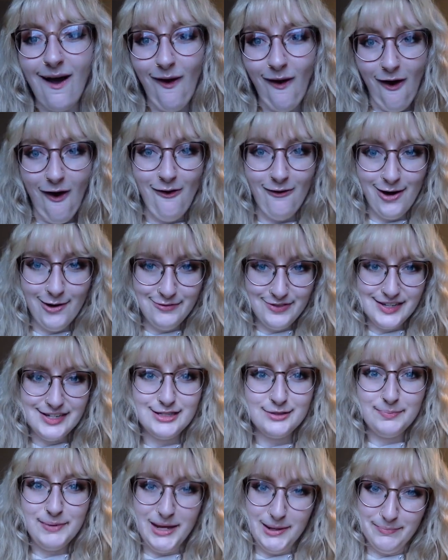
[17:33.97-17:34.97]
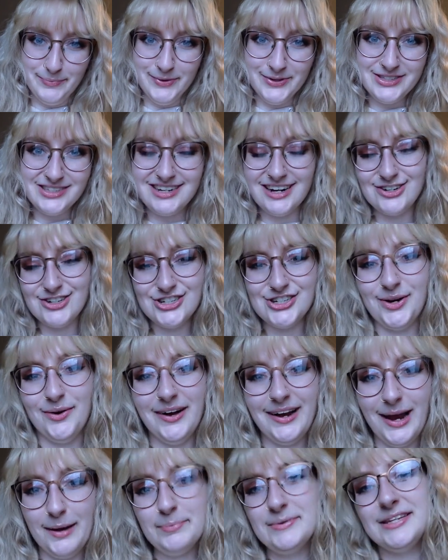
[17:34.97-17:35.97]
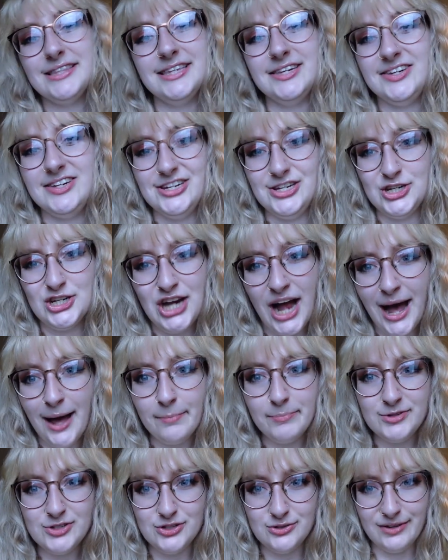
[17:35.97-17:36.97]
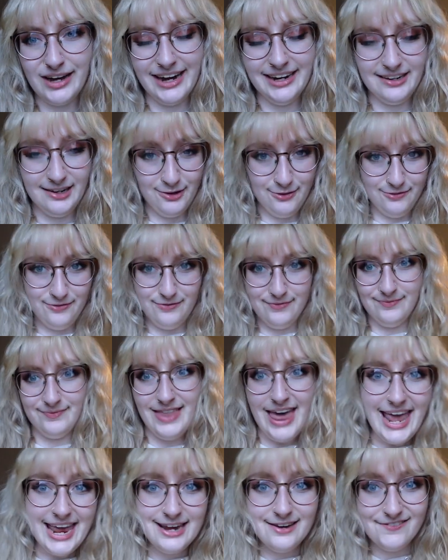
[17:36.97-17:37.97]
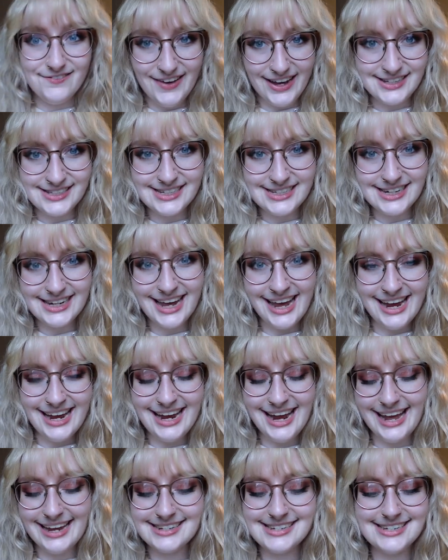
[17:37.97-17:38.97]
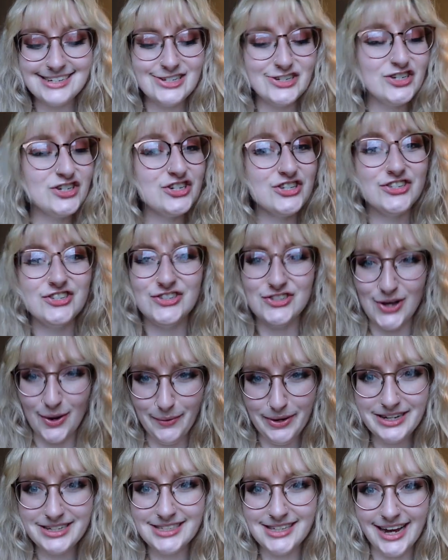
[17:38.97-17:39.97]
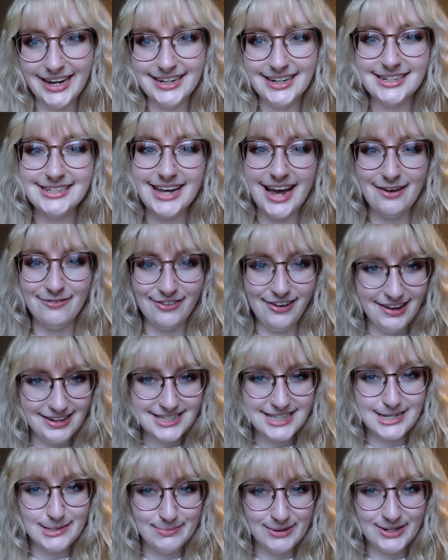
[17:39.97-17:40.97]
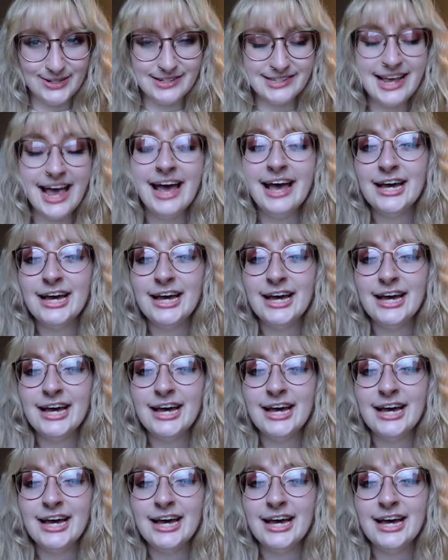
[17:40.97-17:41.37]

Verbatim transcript: all of these people start showing up to the tea shop to kind of investigate and she's just so excited to have customers,